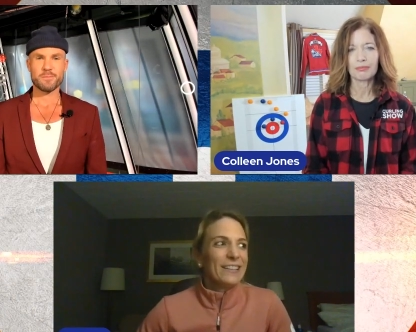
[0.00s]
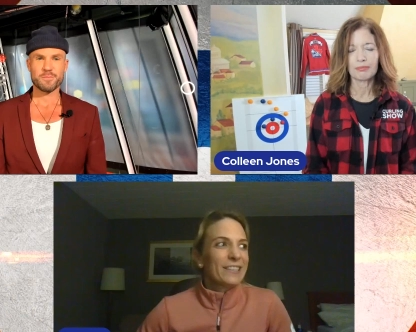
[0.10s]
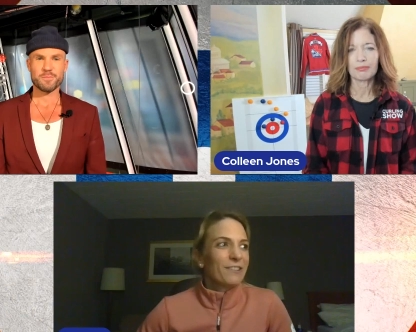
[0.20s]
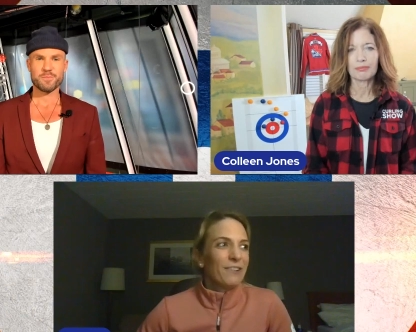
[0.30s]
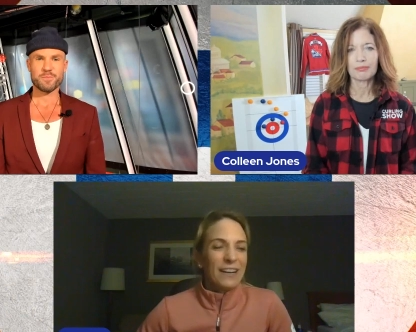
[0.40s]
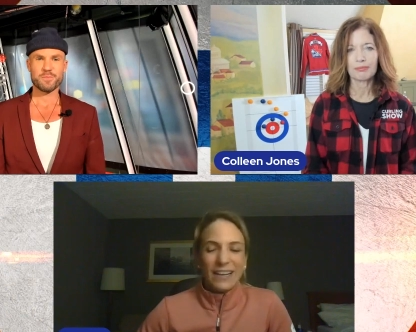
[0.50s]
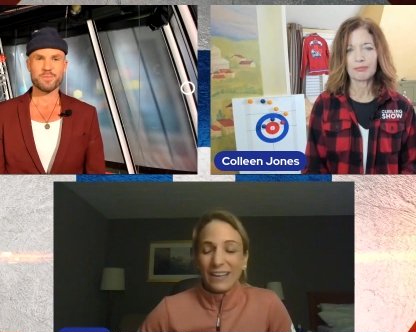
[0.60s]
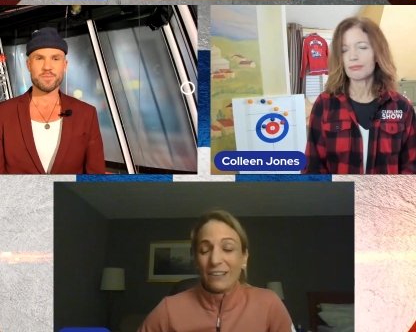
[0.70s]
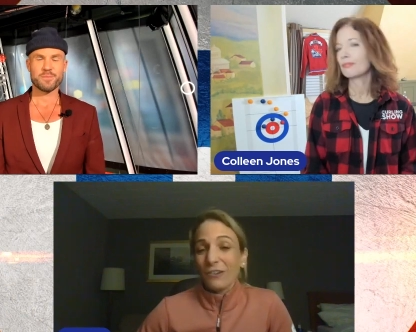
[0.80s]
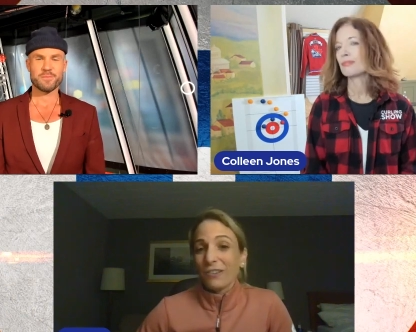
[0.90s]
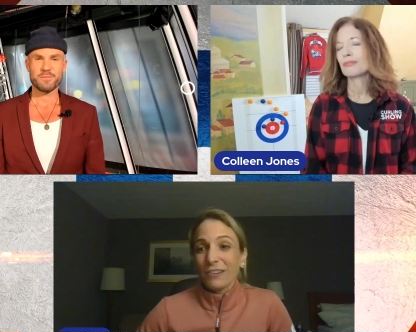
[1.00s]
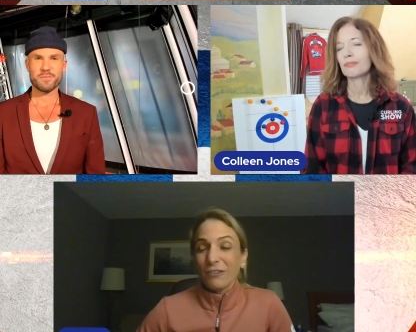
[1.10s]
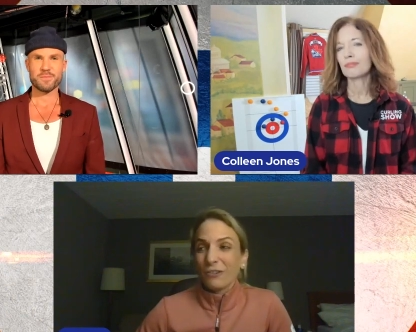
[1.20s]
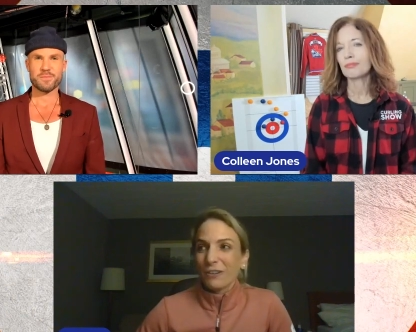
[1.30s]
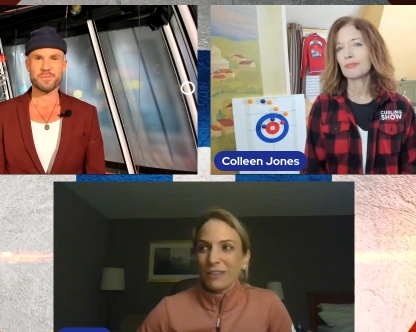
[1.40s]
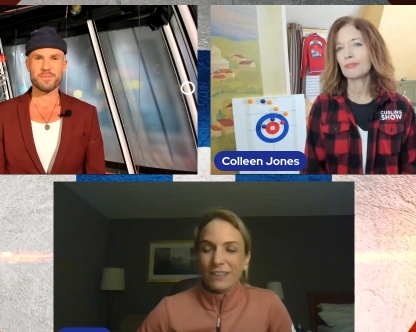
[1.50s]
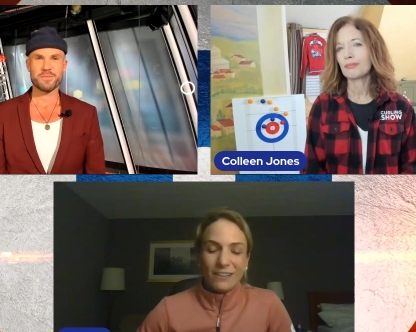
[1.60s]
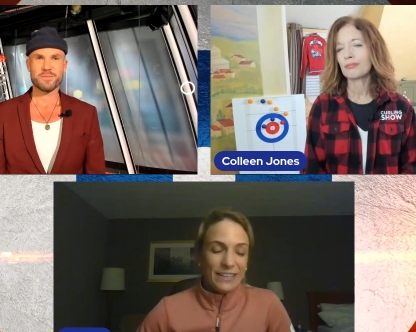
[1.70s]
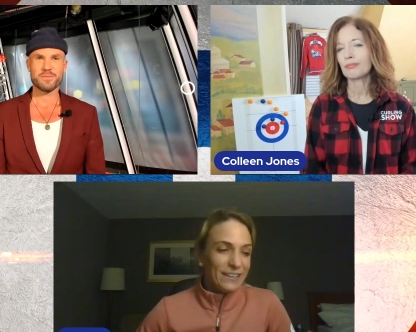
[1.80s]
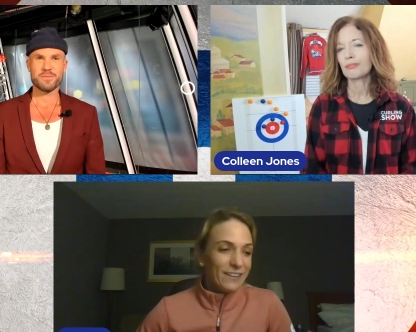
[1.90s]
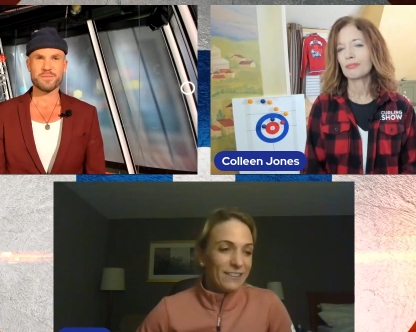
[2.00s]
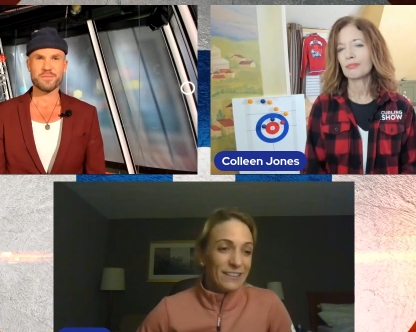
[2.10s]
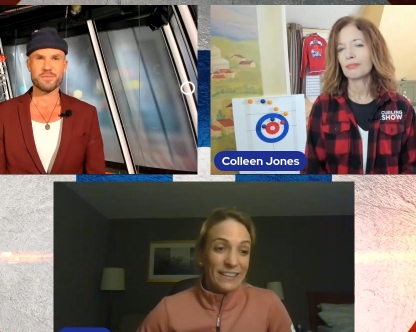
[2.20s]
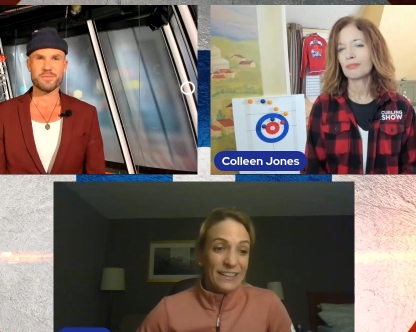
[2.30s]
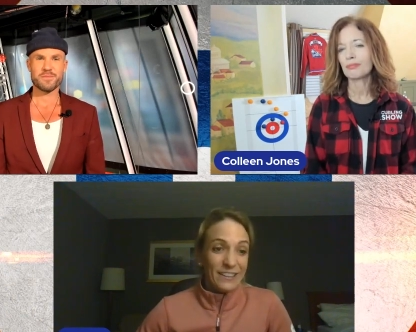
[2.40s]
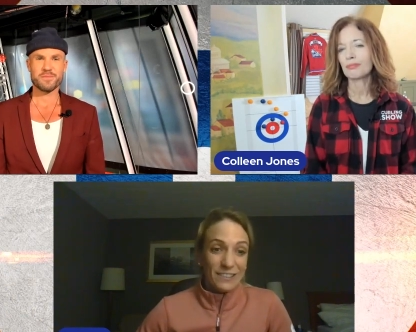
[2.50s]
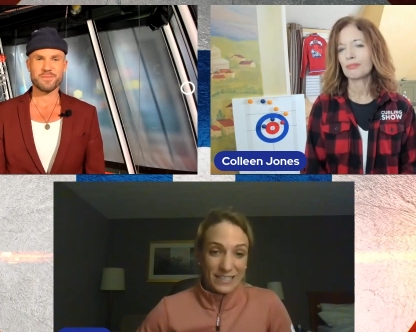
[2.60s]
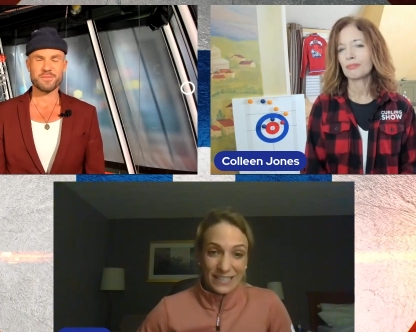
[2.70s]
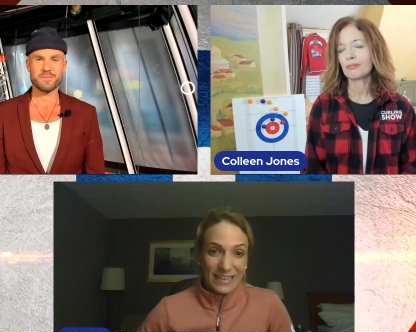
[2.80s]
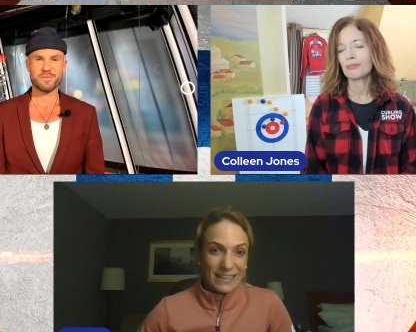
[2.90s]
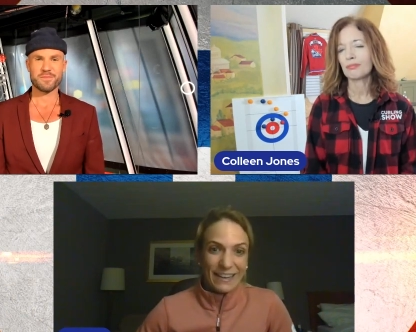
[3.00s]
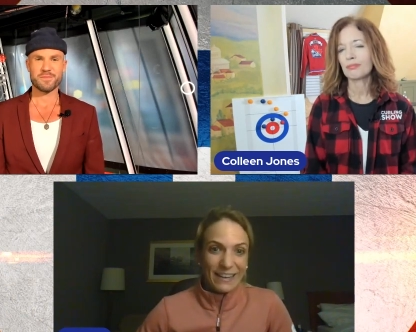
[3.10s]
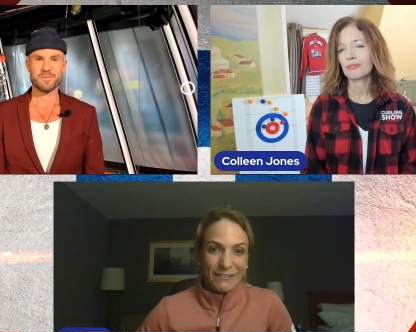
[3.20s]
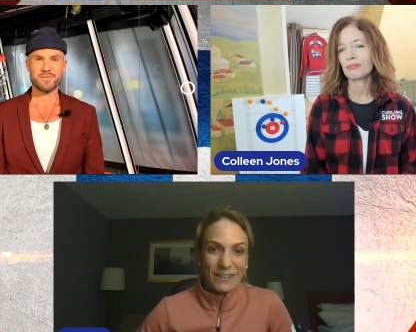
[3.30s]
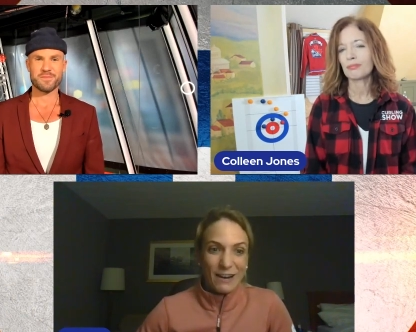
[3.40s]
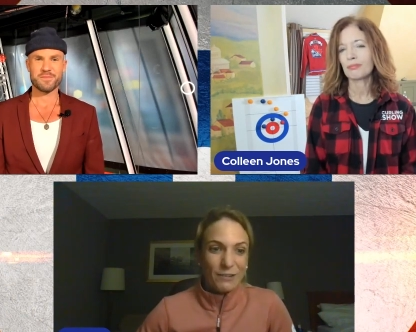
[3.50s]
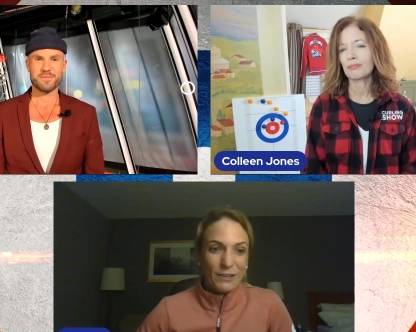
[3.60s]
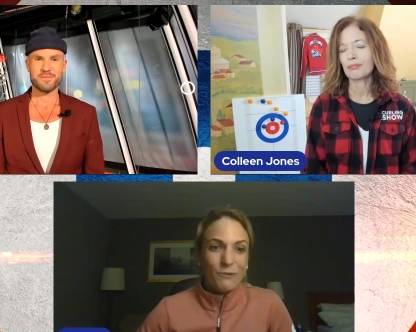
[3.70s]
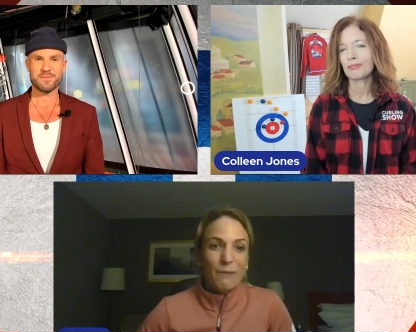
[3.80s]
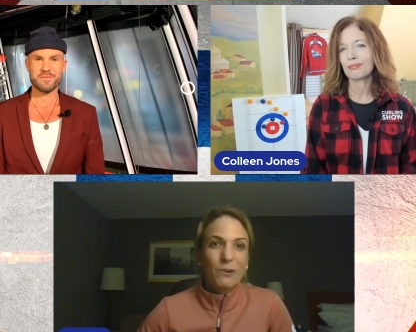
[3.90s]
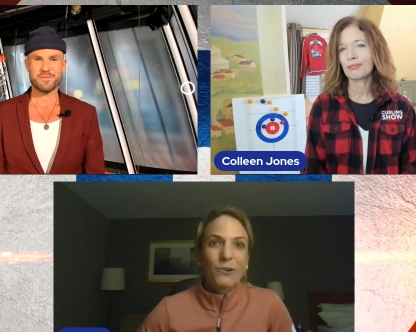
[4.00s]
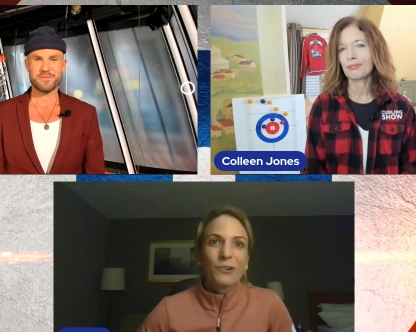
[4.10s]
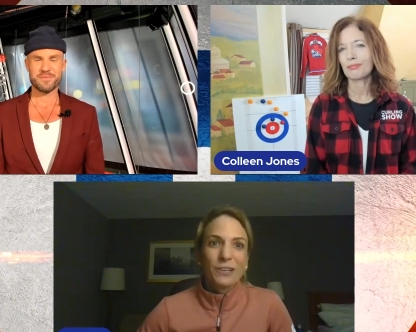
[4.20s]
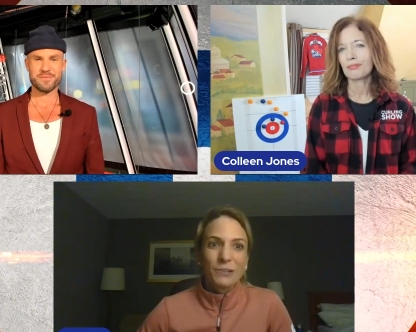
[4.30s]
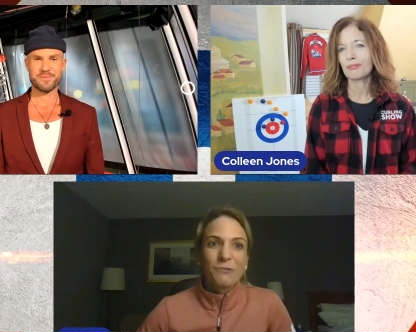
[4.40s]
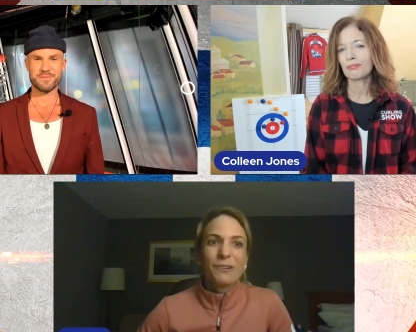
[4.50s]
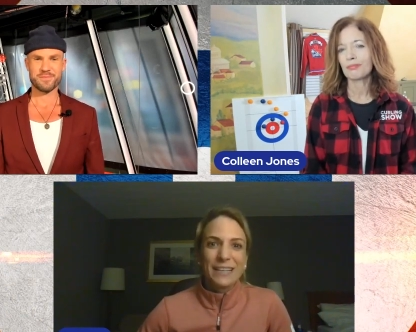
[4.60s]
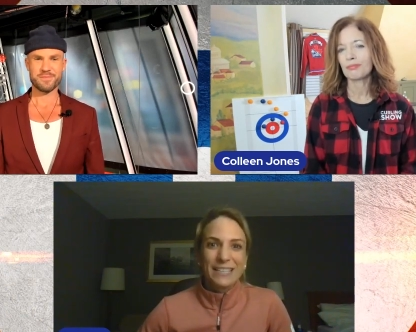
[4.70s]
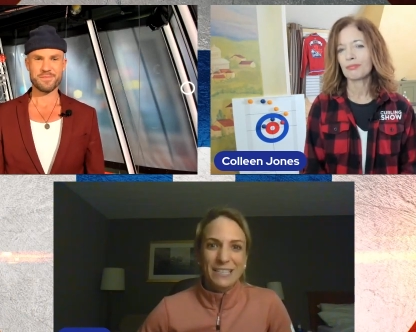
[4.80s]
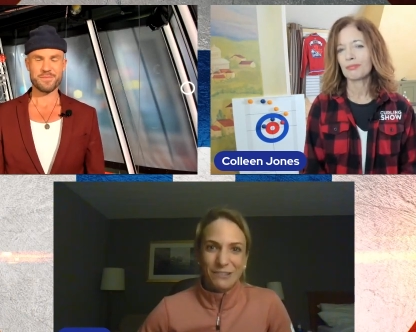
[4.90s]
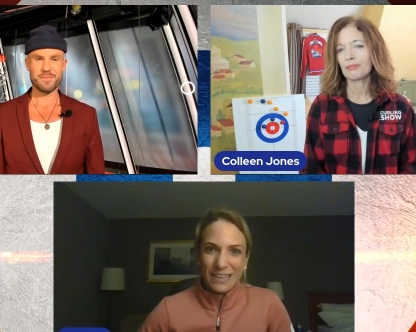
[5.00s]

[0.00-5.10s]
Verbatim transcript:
Speaker 1: so I had a good talk with Alina, and Alina said, like, without you, I'm not going to do it.